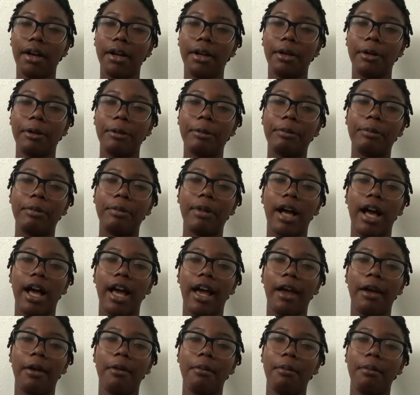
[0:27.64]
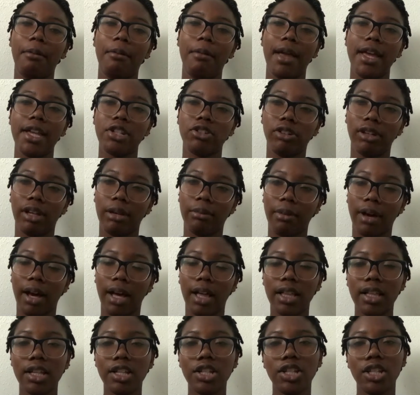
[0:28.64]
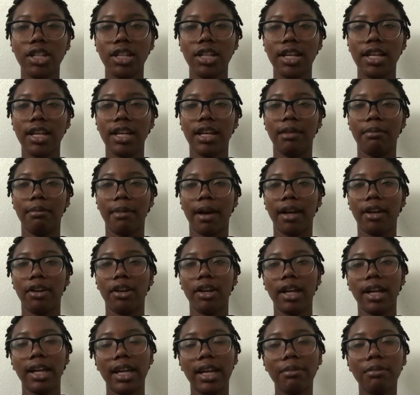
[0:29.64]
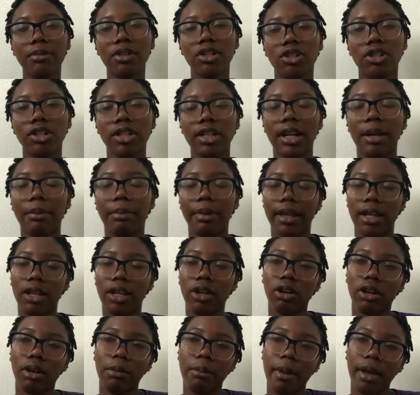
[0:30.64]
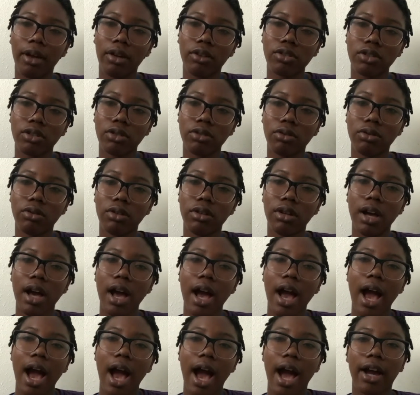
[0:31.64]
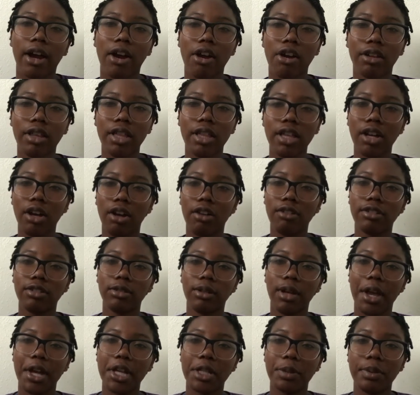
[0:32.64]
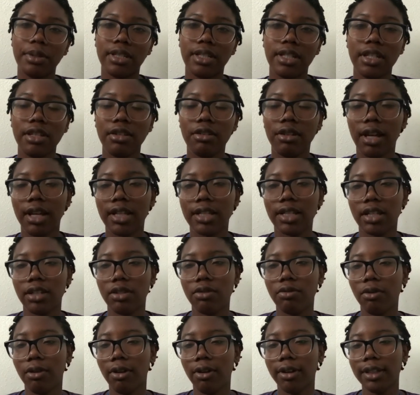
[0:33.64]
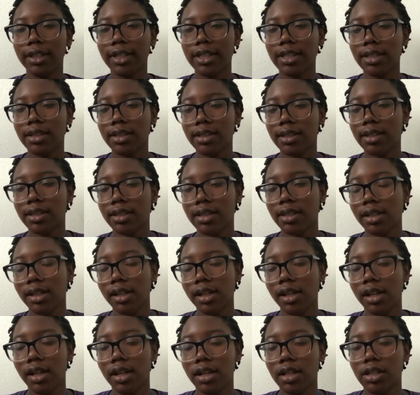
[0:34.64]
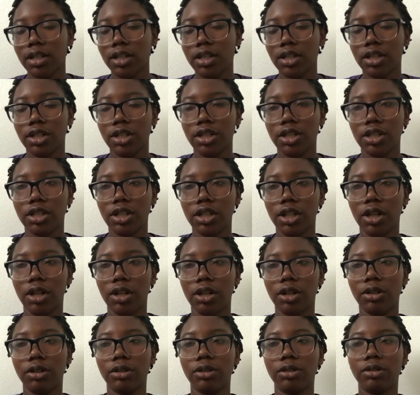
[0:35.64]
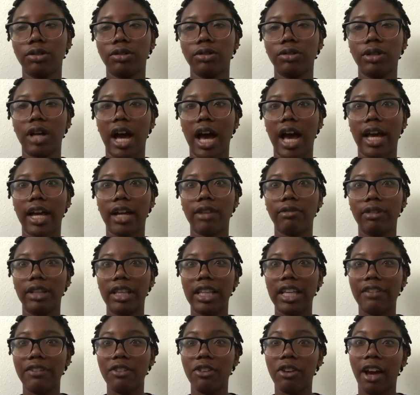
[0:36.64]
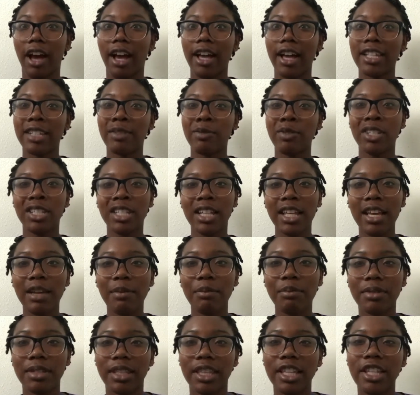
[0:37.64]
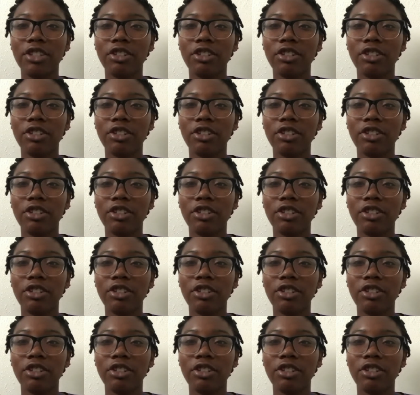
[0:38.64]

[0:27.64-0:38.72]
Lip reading: I am majoring in biology and I'm minoring in chemistry, and I plan to go to medical school. I currently go to a HBCU that's in New Orleans, so I can really give you guys some tips.